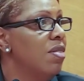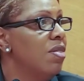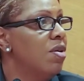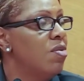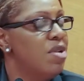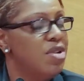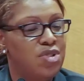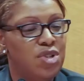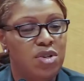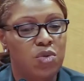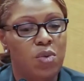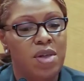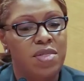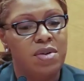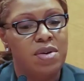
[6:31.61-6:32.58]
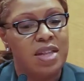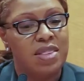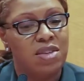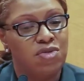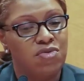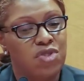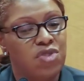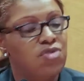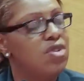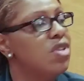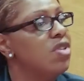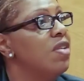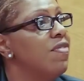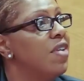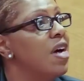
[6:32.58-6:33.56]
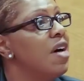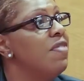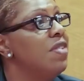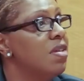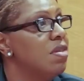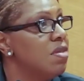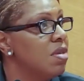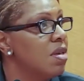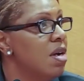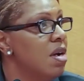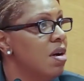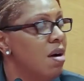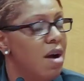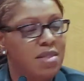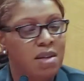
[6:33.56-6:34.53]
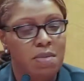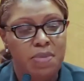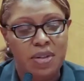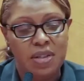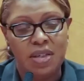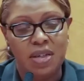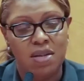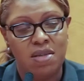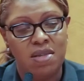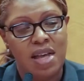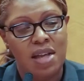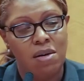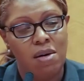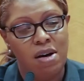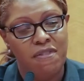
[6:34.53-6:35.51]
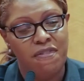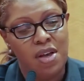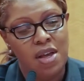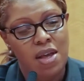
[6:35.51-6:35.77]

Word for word: The question is whether or not there's restrictive covenants on the ability to sell off